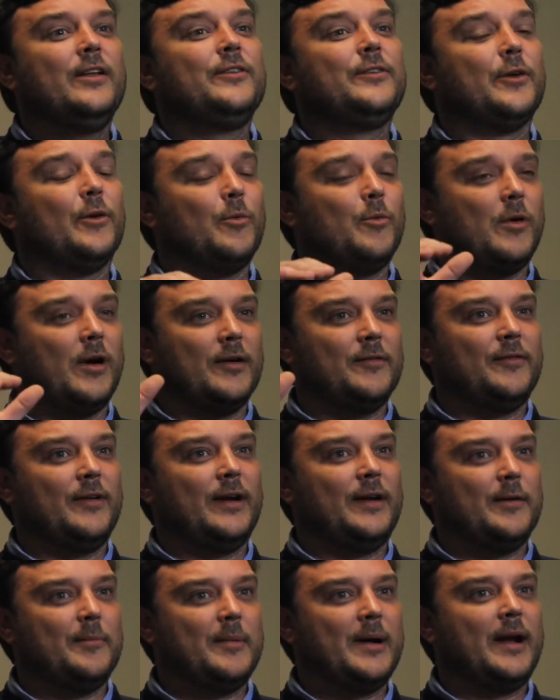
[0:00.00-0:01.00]
to one
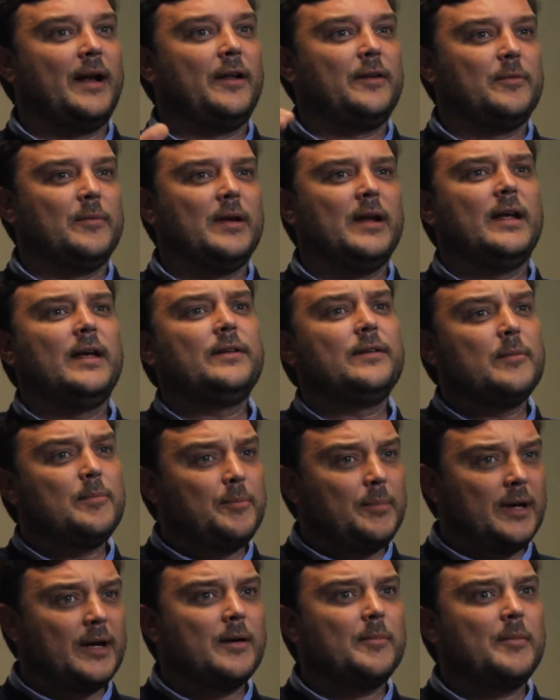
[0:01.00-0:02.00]
vendor management is a
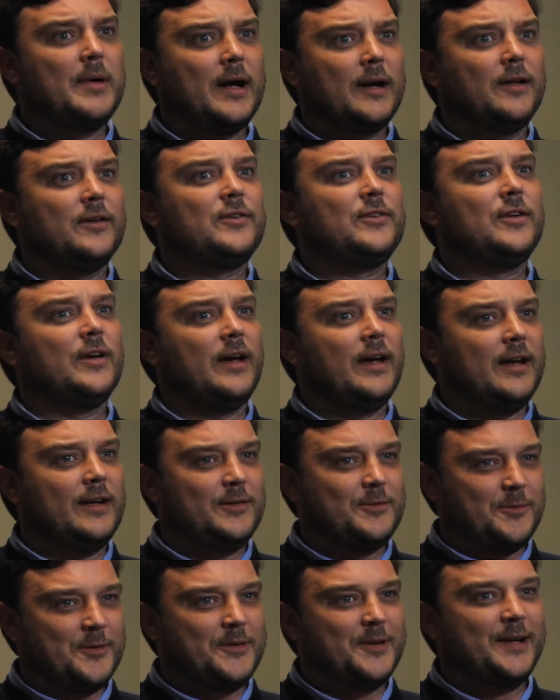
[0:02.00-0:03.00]
big amount of
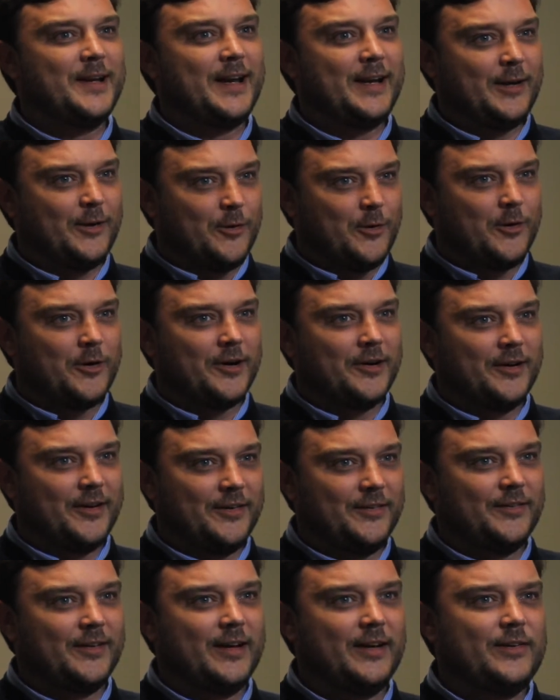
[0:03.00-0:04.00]
change within any
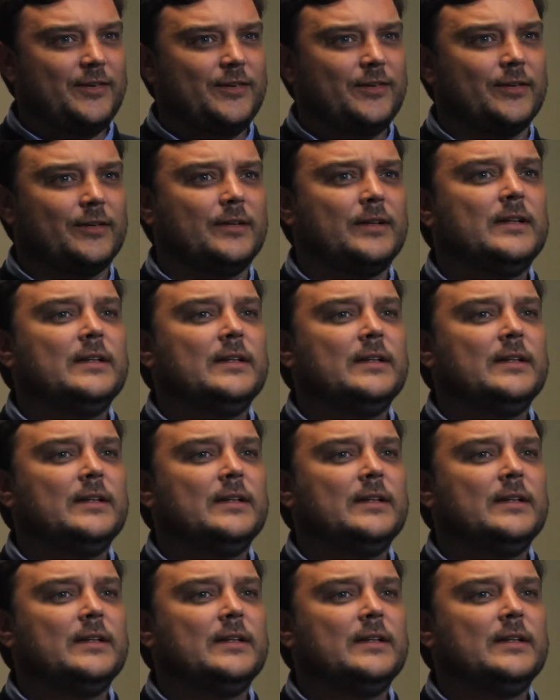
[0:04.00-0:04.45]
organization.